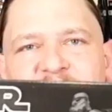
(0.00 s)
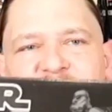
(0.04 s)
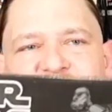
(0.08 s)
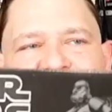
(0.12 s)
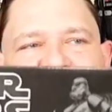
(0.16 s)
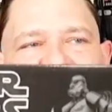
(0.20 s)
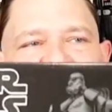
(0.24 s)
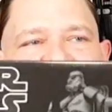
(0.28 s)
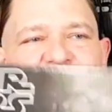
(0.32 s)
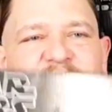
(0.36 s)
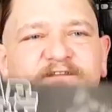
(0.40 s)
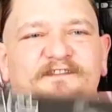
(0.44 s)
this
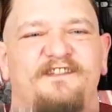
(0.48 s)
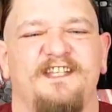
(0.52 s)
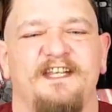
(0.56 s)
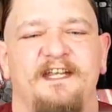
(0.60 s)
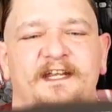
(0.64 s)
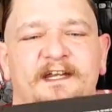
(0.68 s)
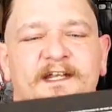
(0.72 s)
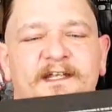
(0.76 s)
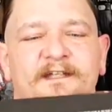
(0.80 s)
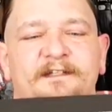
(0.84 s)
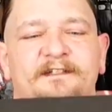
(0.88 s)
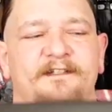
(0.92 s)
because I've
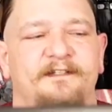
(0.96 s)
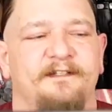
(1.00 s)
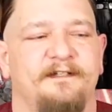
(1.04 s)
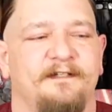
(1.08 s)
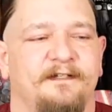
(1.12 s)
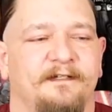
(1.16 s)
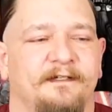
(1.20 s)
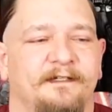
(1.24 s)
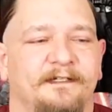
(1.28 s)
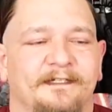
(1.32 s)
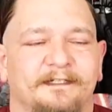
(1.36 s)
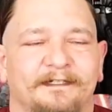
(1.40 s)
seen it
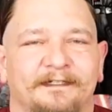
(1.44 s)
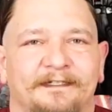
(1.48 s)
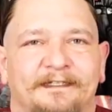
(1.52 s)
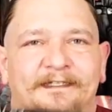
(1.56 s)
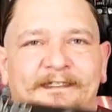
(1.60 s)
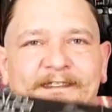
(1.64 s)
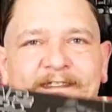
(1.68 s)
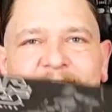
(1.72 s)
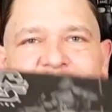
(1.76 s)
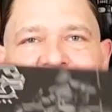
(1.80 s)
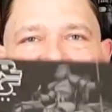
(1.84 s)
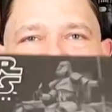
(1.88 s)

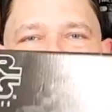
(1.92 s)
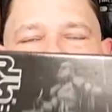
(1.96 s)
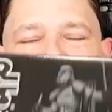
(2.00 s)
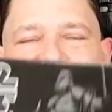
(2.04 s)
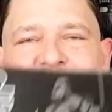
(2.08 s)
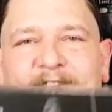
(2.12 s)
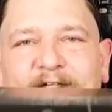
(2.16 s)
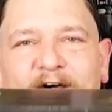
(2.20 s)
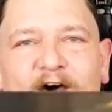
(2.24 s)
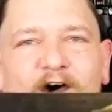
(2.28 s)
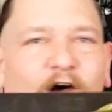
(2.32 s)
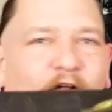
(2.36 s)

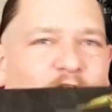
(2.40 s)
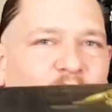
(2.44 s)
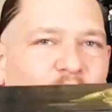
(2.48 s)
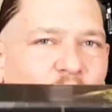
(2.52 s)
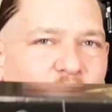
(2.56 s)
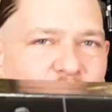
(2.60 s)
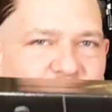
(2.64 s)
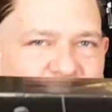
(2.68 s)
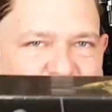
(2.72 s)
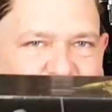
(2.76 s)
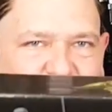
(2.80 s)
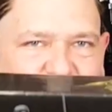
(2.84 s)
all
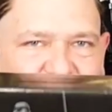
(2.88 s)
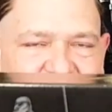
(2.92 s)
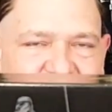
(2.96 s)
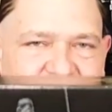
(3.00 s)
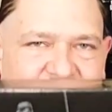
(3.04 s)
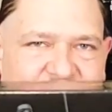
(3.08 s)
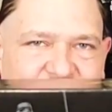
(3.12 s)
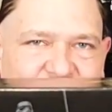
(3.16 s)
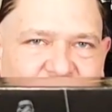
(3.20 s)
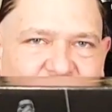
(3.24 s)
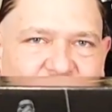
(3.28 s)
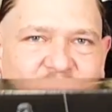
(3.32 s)
over the
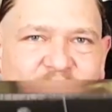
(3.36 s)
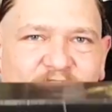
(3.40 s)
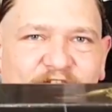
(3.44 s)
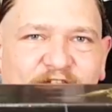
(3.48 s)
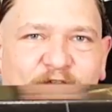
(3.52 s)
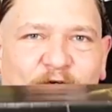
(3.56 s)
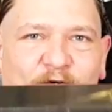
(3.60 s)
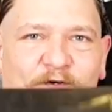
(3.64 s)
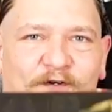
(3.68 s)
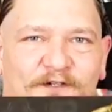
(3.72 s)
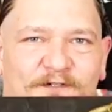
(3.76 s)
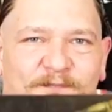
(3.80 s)
place in all the
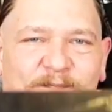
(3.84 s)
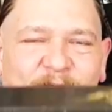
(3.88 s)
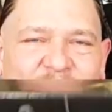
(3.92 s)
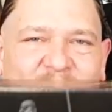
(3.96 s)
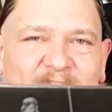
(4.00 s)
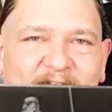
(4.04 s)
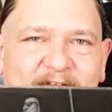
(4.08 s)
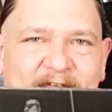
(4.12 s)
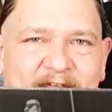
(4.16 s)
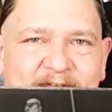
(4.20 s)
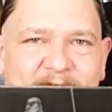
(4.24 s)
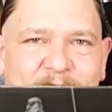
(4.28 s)
stores,
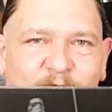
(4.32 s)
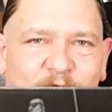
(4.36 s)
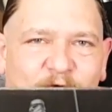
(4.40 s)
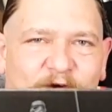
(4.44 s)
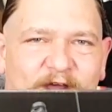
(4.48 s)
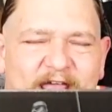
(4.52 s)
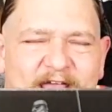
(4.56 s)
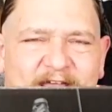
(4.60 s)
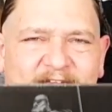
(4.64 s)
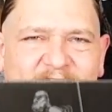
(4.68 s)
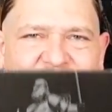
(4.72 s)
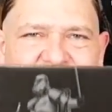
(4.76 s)
but they
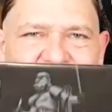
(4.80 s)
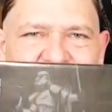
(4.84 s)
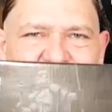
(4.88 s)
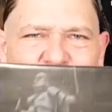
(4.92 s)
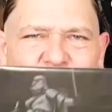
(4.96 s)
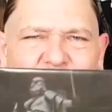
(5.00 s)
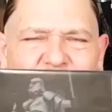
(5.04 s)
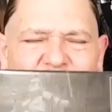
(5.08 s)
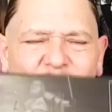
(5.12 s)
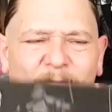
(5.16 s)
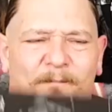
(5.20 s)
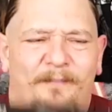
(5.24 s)
were asking
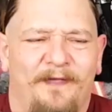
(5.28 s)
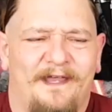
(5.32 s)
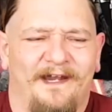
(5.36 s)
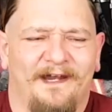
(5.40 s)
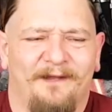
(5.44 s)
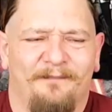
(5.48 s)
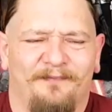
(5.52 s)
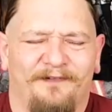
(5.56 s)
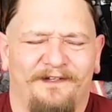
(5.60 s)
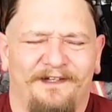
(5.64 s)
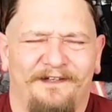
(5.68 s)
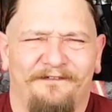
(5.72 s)
quite a bit.
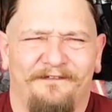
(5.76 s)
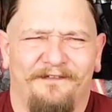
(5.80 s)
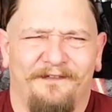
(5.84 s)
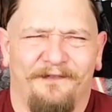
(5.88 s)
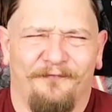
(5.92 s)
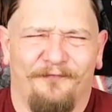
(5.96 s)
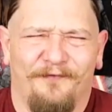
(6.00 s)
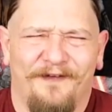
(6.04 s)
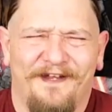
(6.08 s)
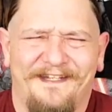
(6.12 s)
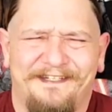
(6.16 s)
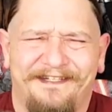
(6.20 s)
I believe
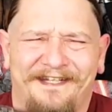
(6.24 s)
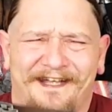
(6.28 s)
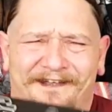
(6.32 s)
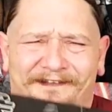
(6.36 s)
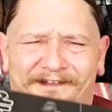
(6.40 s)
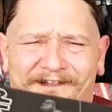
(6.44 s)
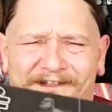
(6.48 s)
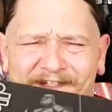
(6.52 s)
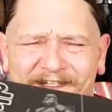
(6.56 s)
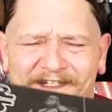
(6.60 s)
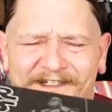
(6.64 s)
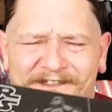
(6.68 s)
the
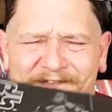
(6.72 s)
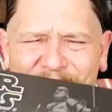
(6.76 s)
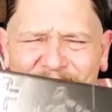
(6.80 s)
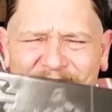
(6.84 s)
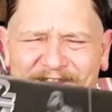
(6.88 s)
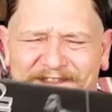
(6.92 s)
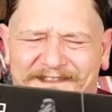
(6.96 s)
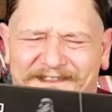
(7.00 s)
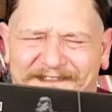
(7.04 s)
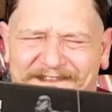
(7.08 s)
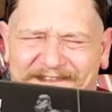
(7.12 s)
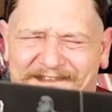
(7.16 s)
retail on this
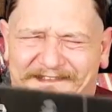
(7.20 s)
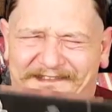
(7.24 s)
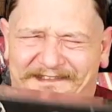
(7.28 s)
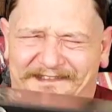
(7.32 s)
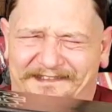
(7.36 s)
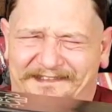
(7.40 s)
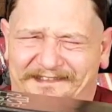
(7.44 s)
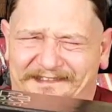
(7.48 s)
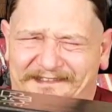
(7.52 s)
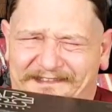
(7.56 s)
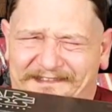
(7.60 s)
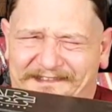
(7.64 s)
was
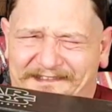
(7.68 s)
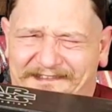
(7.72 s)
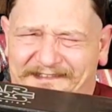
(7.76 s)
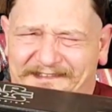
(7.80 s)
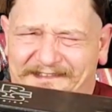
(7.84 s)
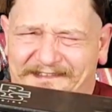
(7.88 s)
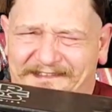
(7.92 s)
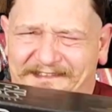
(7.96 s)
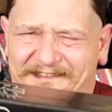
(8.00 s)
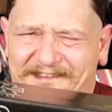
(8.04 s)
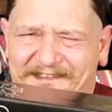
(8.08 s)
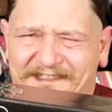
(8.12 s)

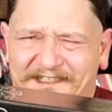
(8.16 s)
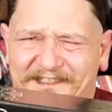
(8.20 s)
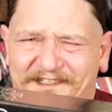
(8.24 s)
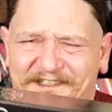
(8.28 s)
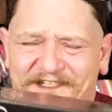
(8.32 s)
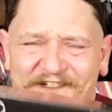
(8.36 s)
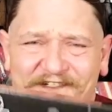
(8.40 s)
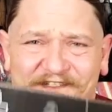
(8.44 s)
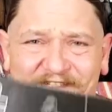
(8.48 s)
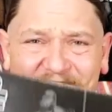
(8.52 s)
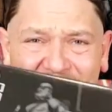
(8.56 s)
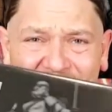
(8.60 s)

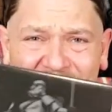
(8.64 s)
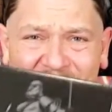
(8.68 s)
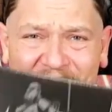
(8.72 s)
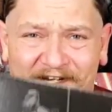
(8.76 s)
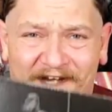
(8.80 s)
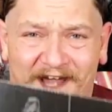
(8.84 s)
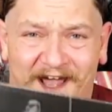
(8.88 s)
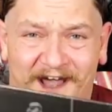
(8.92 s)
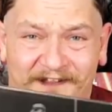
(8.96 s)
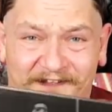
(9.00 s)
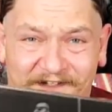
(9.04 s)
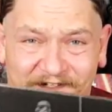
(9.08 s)
$60 or
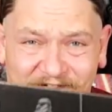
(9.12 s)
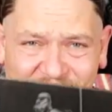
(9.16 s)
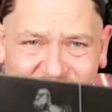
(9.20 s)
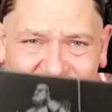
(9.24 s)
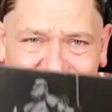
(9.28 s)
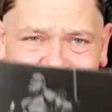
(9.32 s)
$70,